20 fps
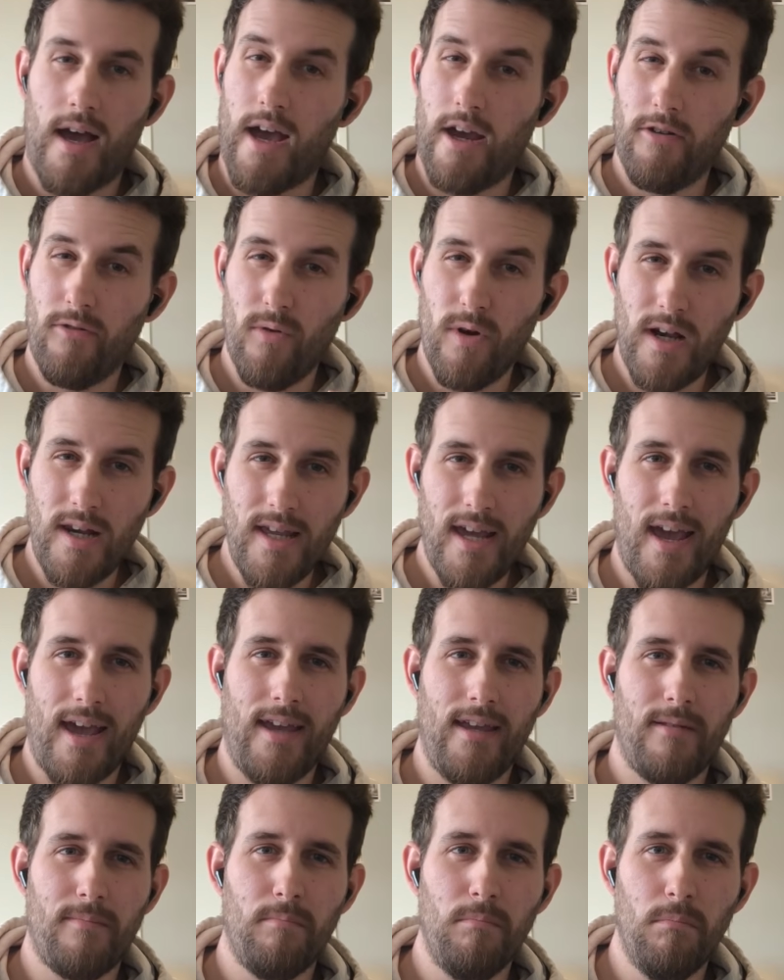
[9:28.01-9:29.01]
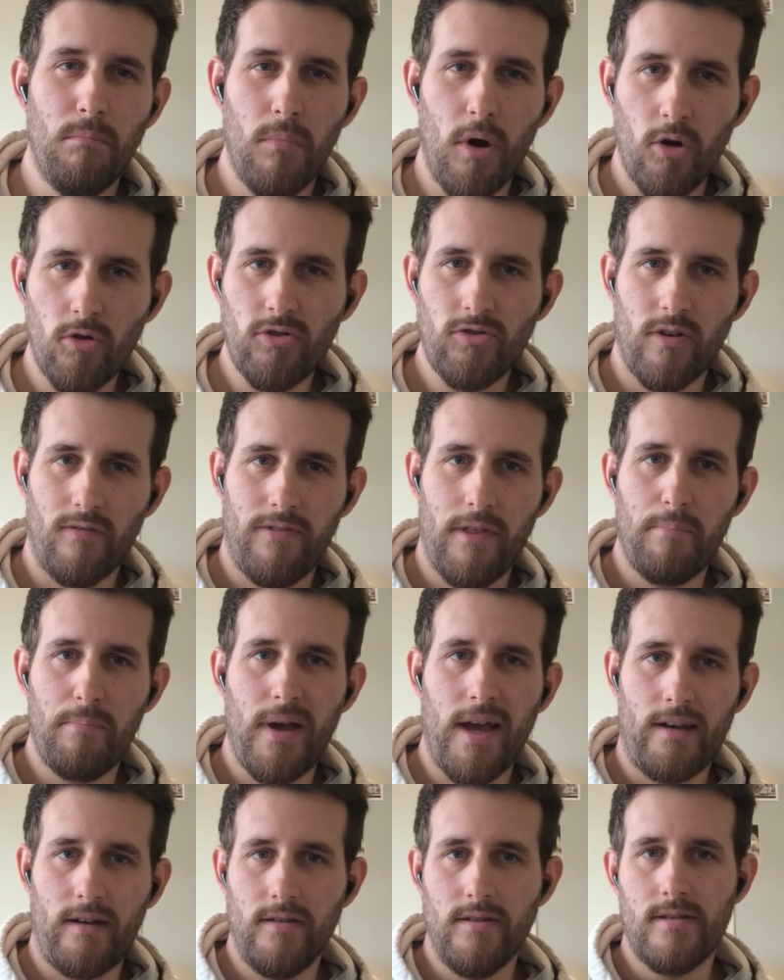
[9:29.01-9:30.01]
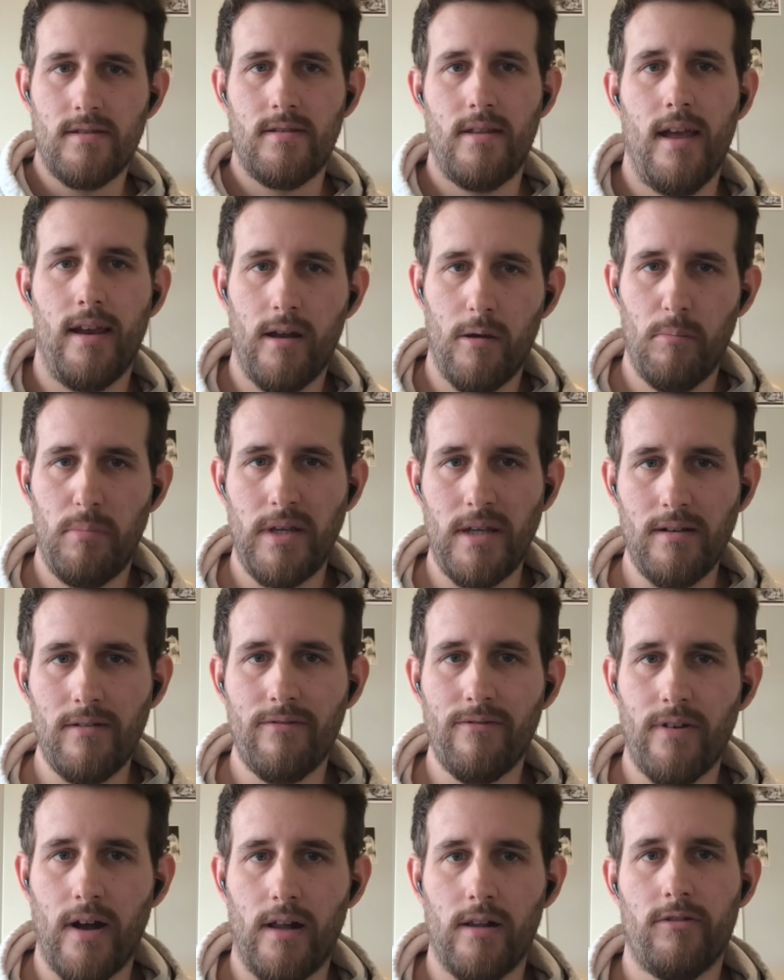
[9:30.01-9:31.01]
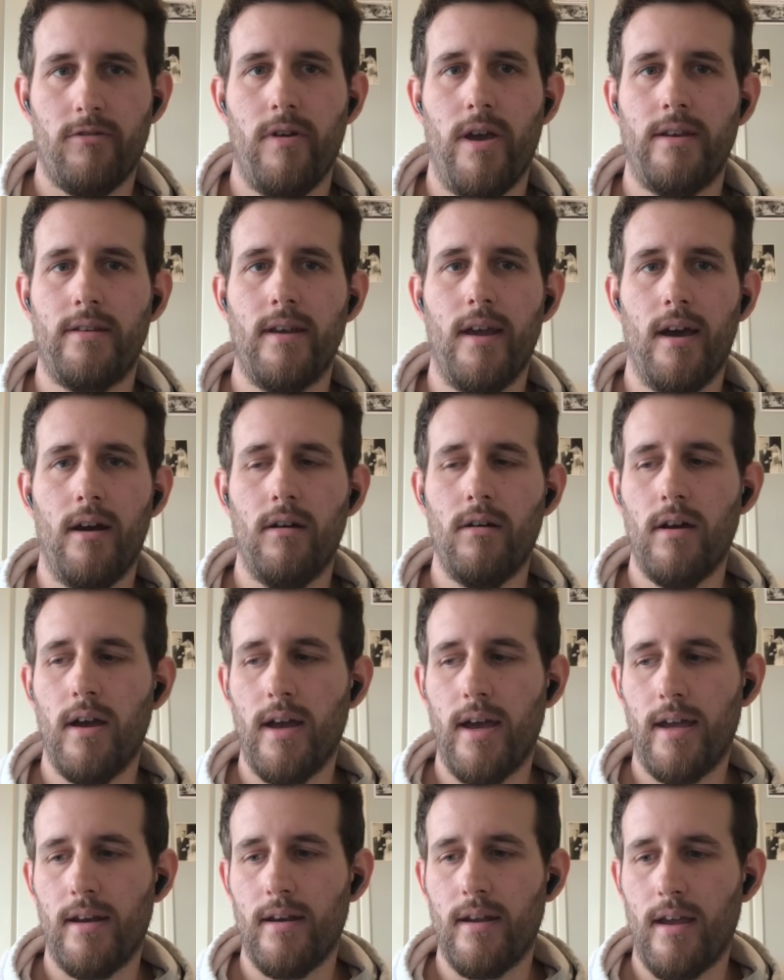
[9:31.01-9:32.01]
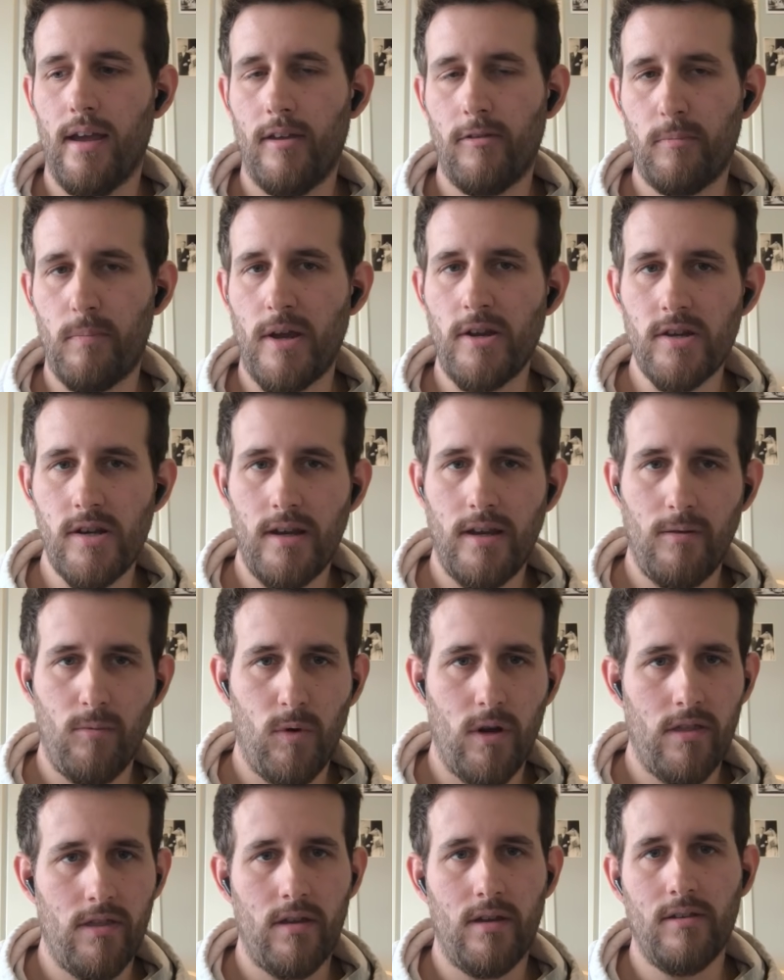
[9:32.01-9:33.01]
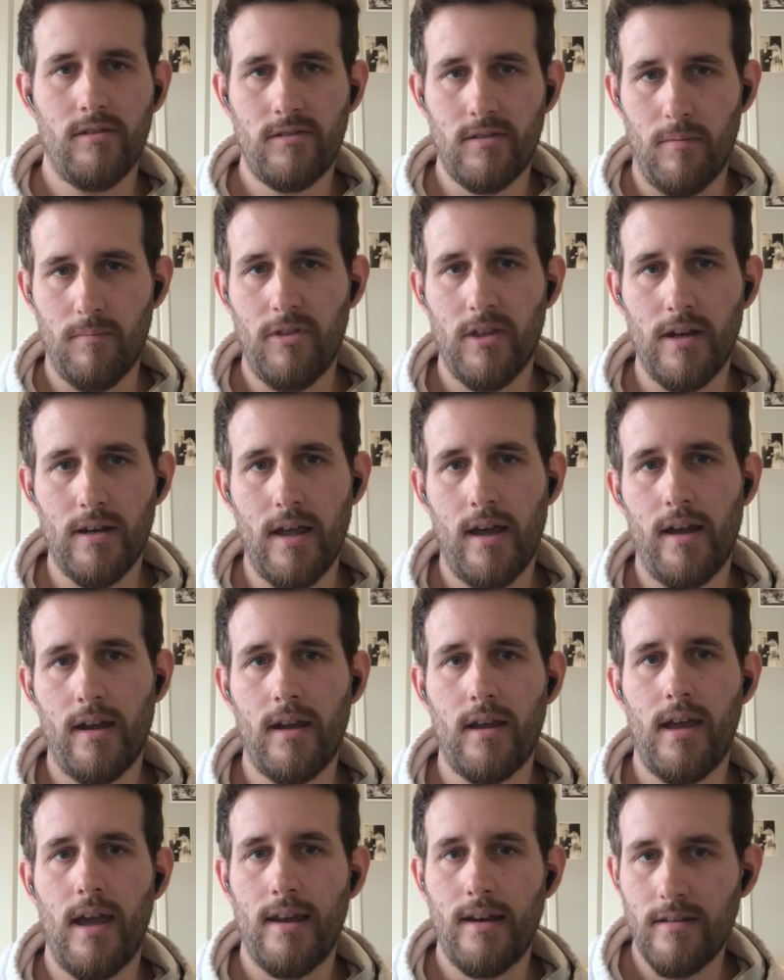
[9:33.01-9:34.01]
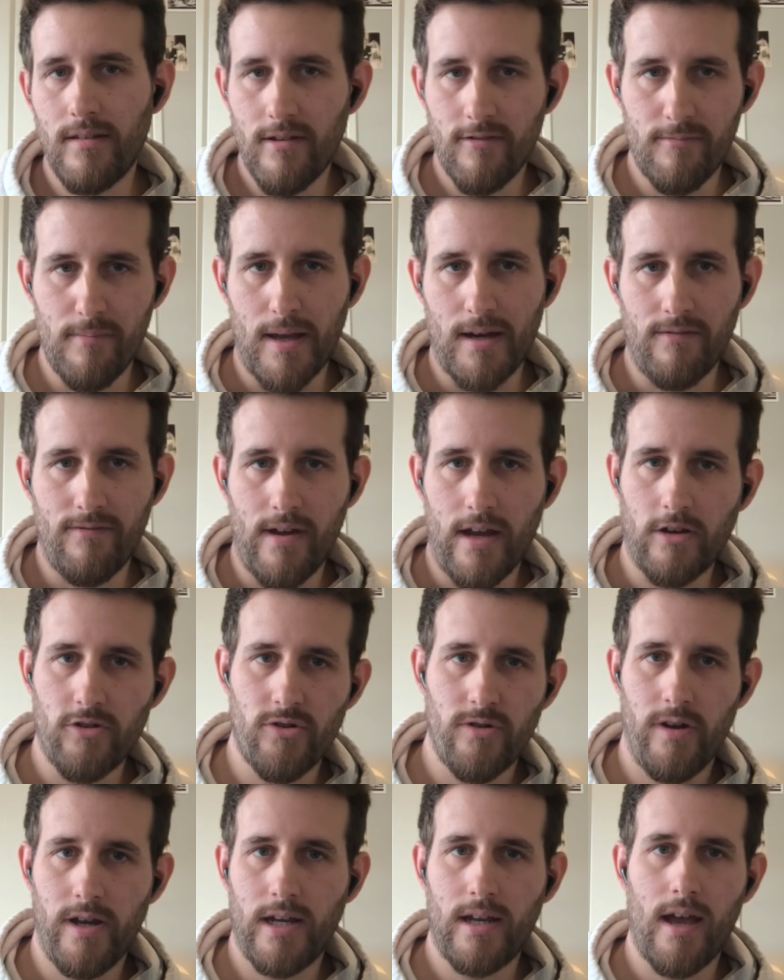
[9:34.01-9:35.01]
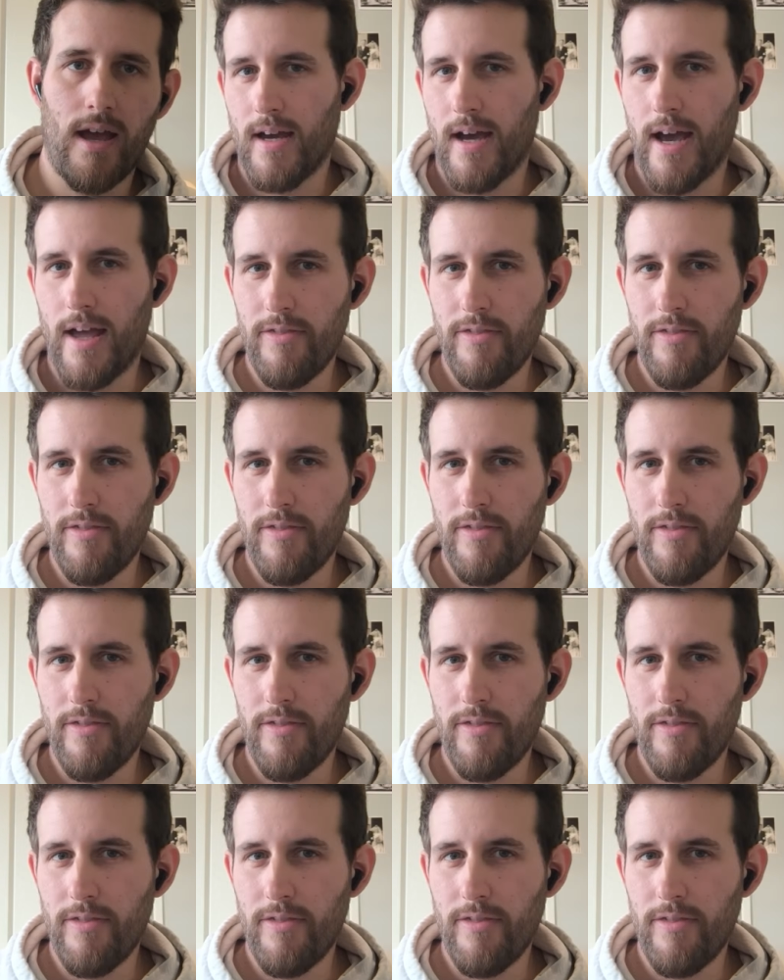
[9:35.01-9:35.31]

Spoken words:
I really hate most of the patents that are being filed right now, and especially with something like additive manufacturing.